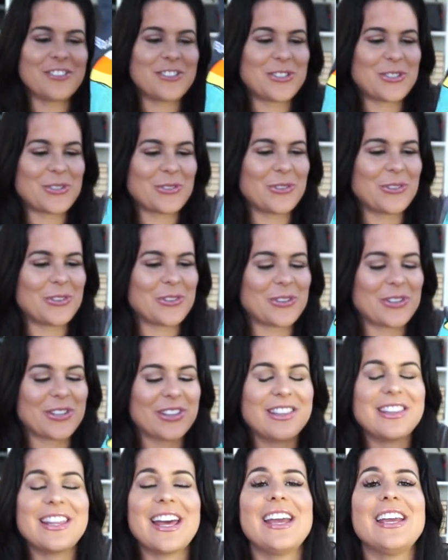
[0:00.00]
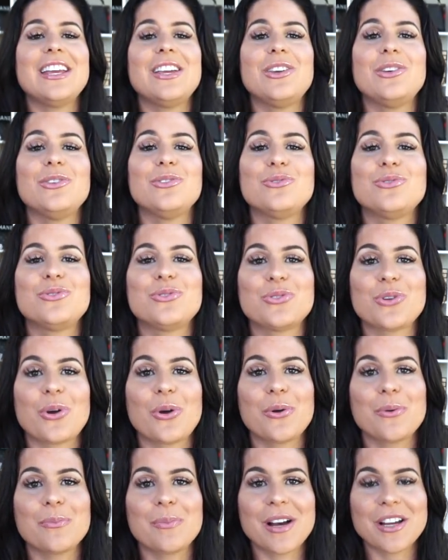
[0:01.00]
for sure. Thank you
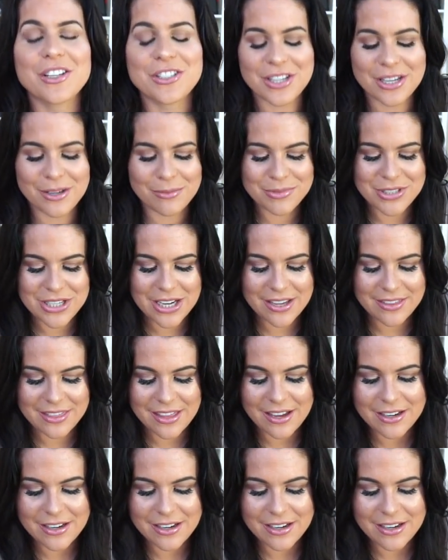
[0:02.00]
so much, MJ.